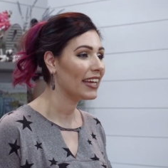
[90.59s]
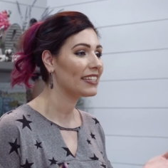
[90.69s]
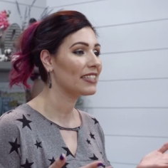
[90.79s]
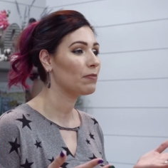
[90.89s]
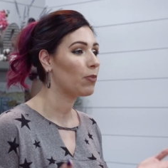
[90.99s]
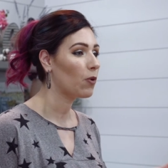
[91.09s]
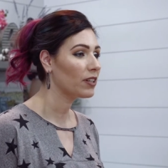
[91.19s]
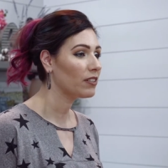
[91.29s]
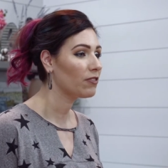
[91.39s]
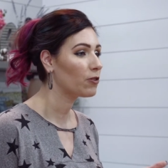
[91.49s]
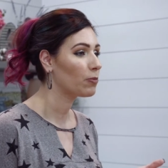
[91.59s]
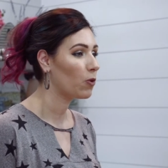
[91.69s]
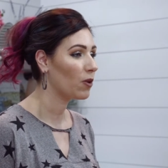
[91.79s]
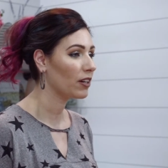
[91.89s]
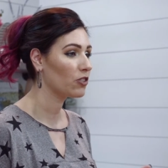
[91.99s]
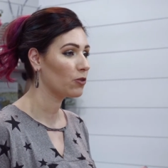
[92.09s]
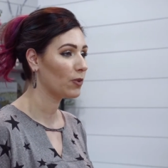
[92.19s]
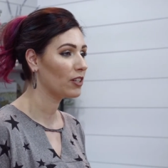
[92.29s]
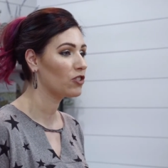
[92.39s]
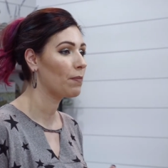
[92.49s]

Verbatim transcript: it is important for pork to reach